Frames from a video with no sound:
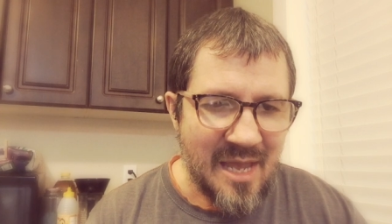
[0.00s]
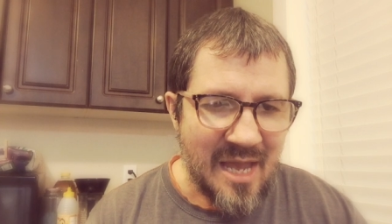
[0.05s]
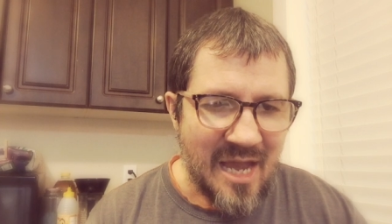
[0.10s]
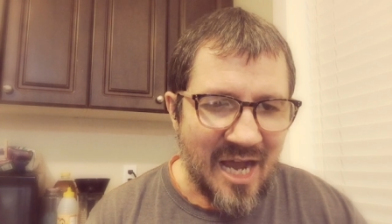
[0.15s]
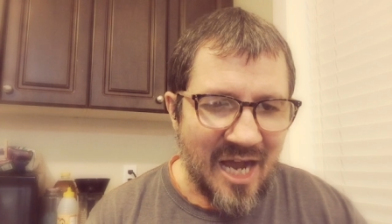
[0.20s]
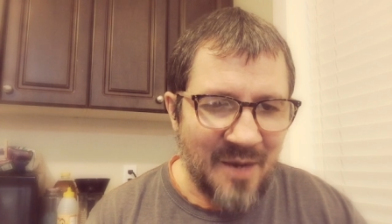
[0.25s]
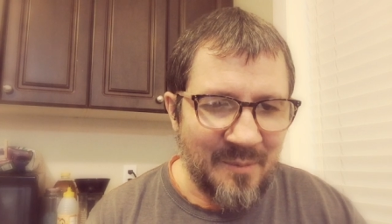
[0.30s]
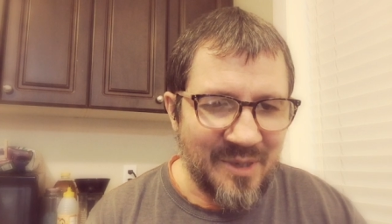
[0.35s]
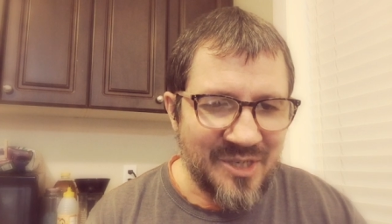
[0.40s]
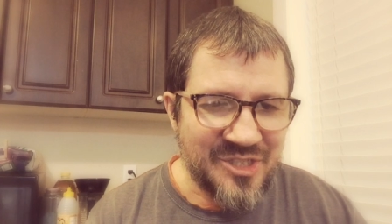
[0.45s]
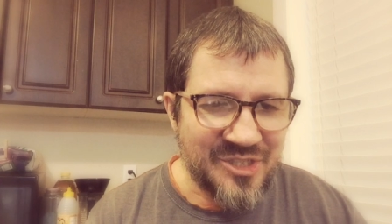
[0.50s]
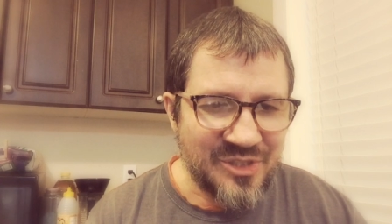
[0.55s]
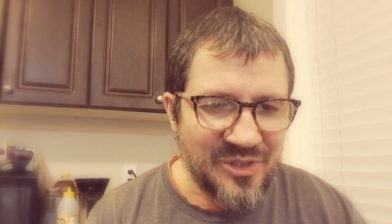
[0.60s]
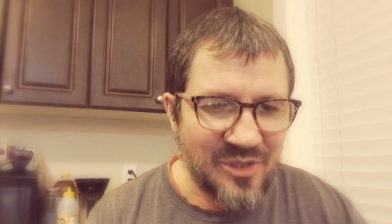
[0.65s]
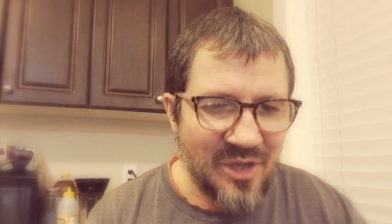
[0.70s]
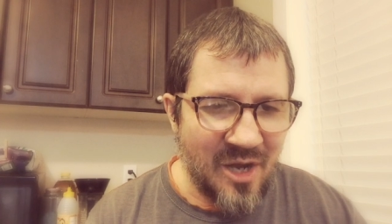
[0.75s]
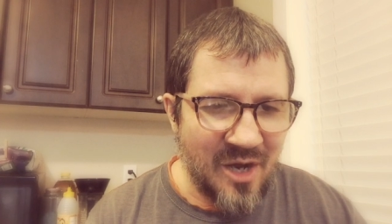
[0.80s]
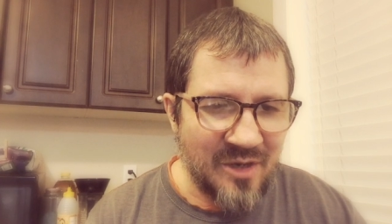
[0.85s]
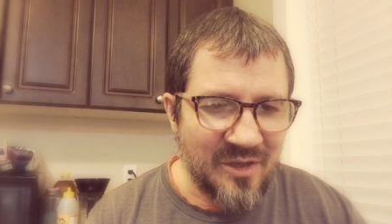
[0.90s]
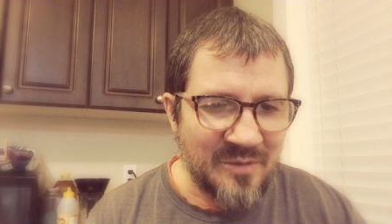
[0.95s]
How much
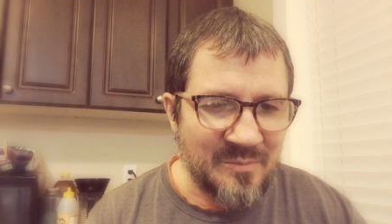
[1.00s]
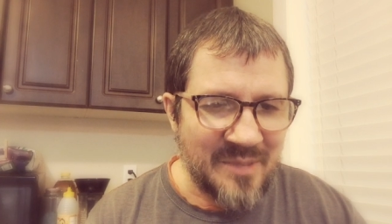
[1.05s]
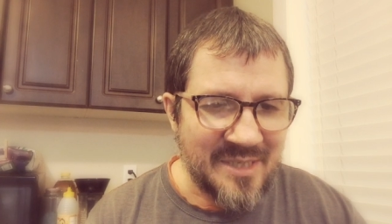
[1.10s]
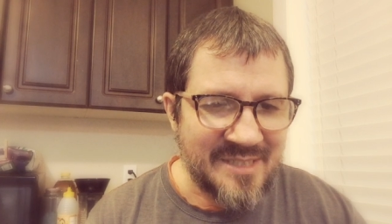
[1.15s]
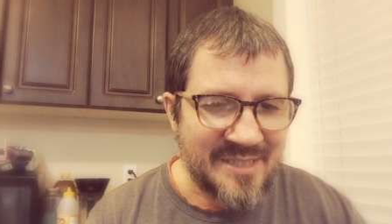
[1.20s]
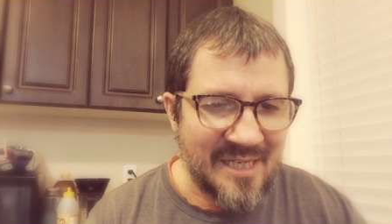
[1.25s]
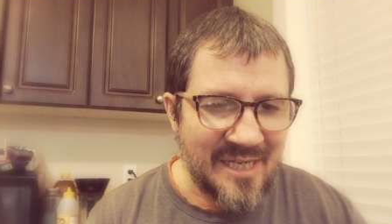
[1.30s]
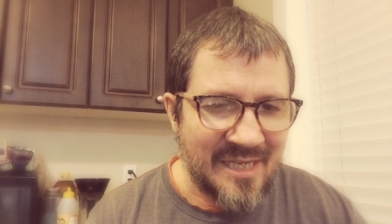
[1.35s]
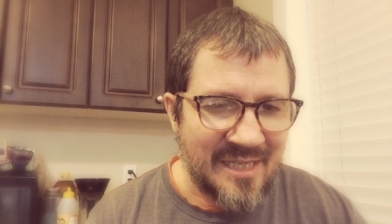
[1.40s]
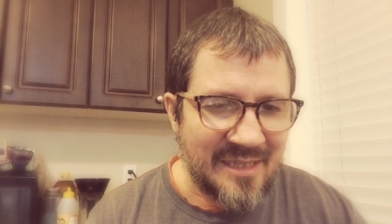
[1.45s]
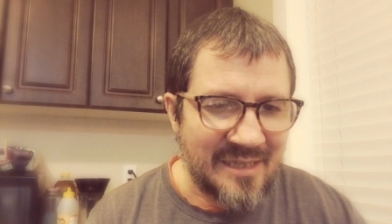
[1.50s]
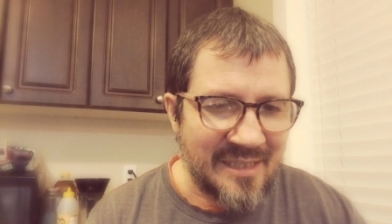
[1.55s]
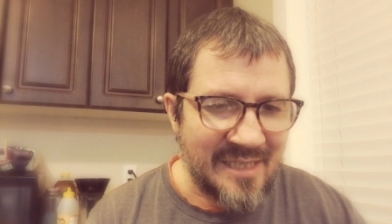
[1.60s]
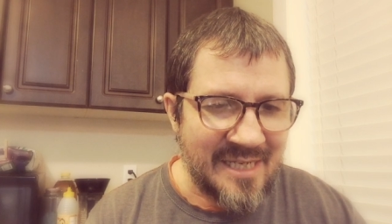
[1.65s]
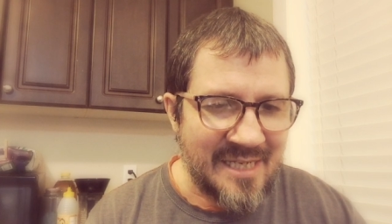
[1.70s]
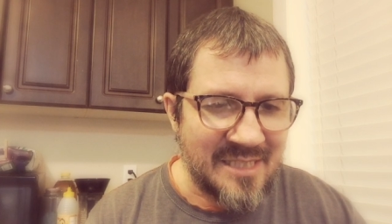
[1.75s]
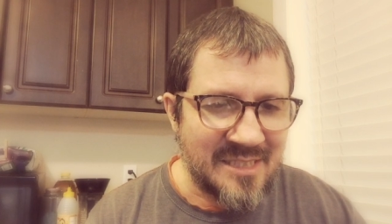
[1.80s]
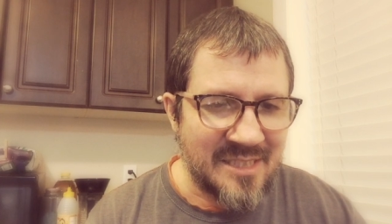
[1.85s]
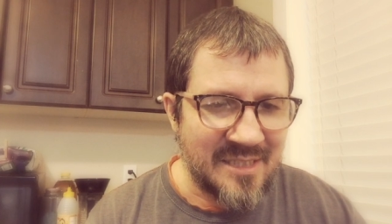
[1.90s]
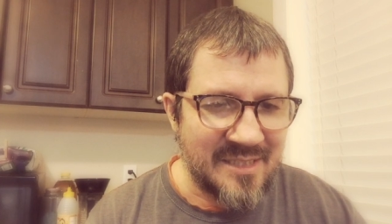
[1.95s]
longer must I
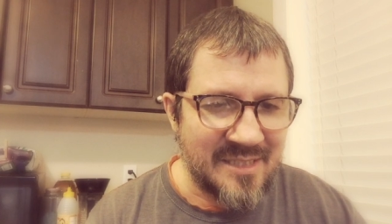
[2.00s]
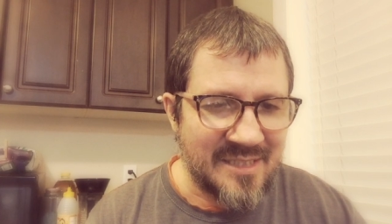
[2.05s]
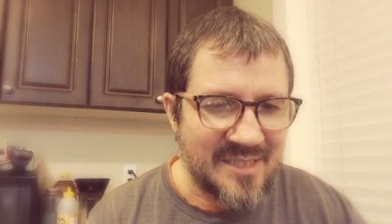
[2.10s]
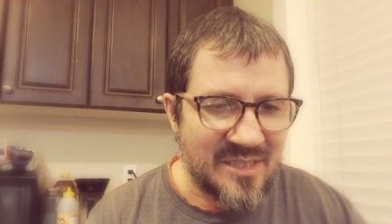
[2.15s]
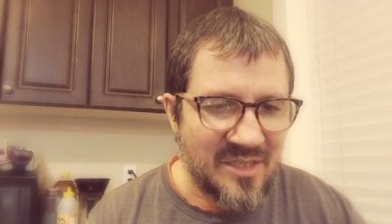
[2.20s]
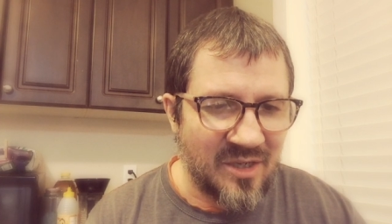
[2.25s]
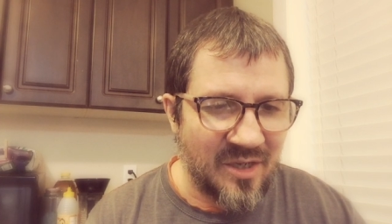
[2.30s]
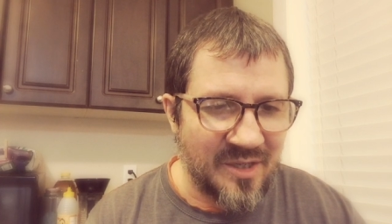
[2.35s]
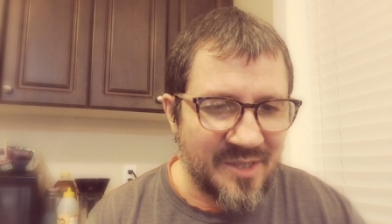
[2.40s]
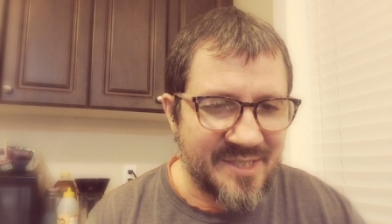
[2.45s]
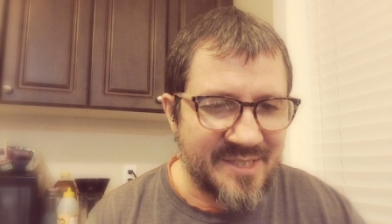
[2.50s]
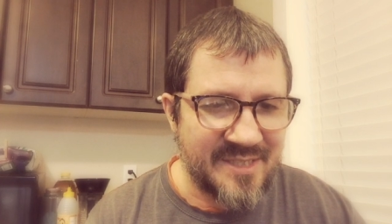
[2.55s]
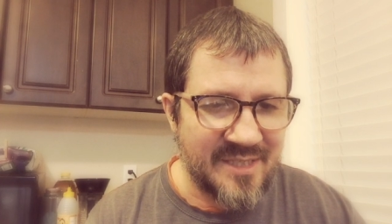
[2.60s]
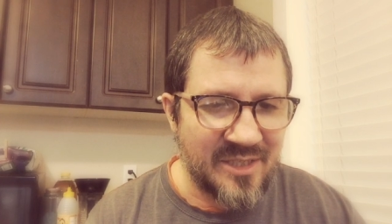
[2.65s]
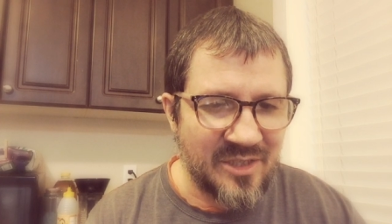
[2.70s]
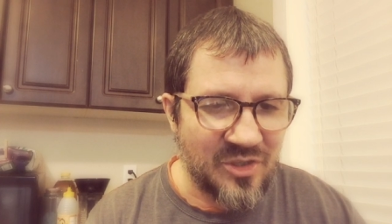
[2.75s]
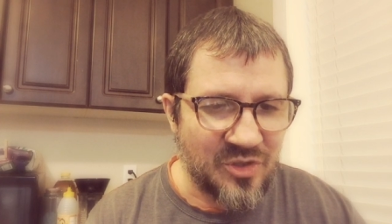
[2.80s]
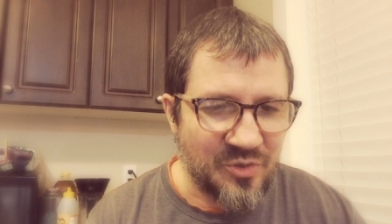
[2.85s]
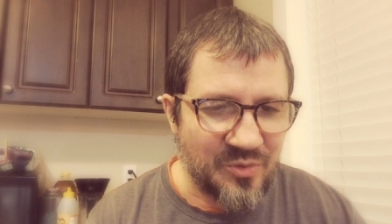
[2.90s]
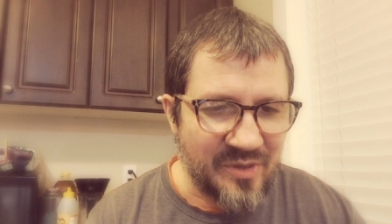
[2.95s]
cling to this
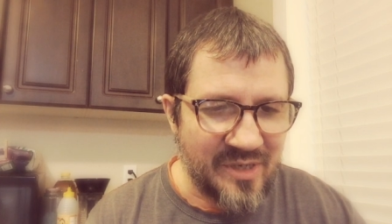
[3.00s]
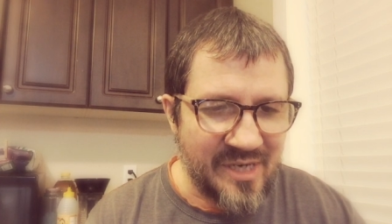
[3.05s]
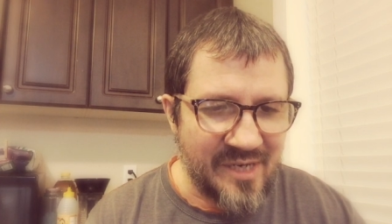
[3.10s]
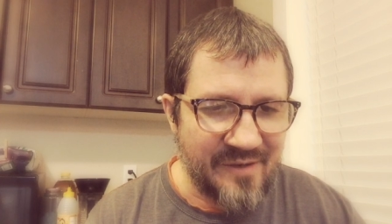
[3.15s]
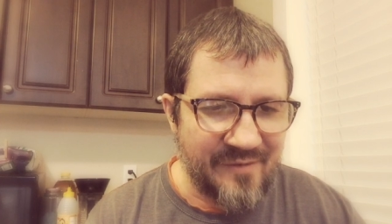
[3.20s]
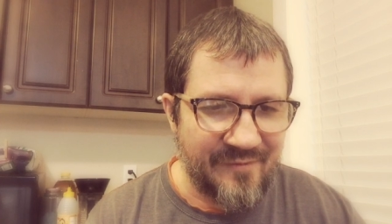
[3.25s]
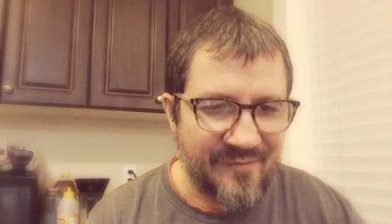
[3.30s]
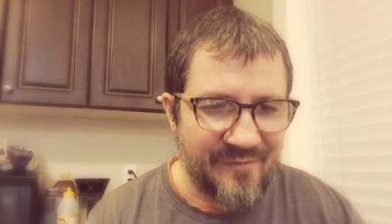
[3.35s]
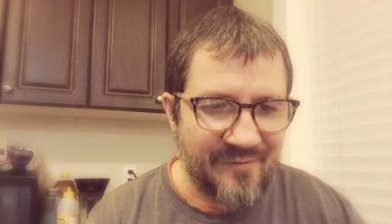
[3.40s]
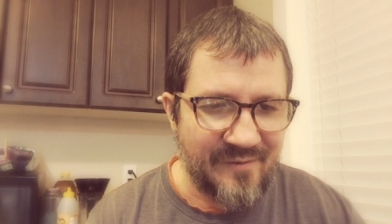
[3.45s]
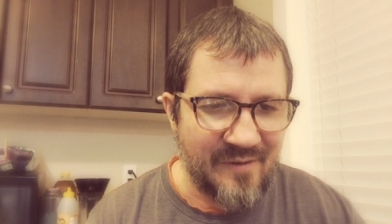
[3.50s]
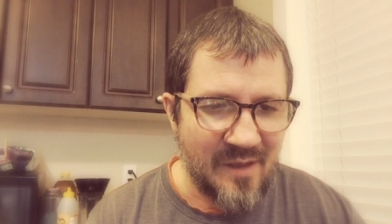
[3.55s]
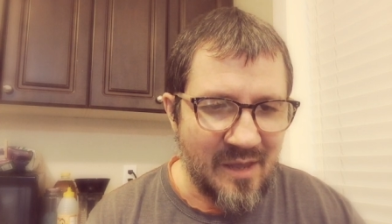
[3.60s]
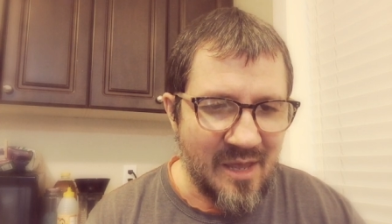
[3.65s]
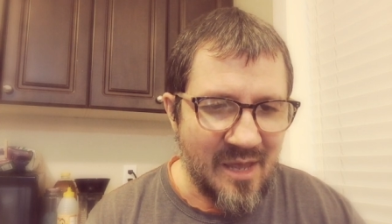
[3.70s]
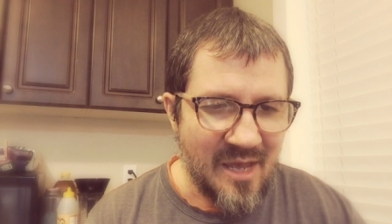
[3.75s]
constant grief?